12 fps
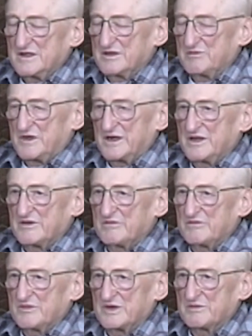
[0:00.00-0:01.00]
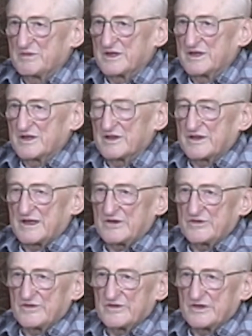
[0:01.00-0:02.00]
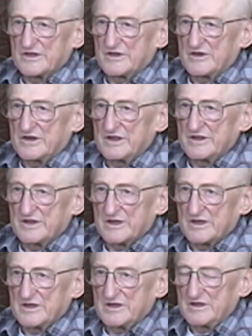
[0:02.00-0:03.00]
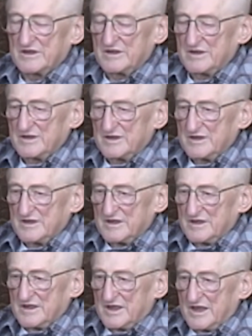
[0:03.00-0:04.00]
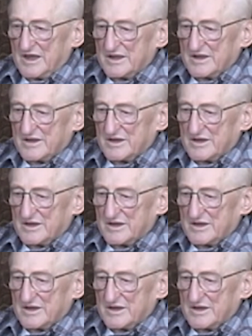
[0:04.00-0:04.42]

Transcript: Many of them had been killed. Thousands had died there. And